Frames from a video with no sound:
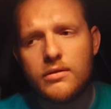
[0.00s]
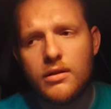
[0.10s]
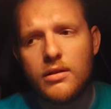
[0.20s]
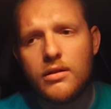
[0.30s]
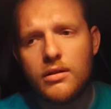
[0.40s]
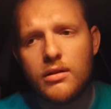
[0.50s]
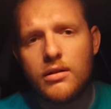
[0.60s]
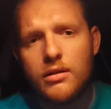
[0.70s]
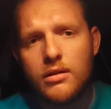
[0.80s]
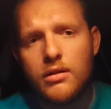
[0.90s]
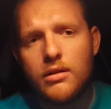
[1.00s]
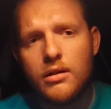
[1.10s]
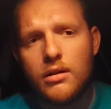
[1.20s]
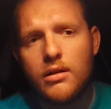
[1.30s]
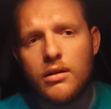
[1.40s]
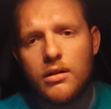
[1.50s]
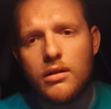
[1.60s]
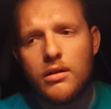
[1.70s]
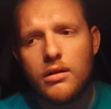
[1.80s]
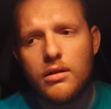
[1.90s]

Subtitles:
Nobody speaks.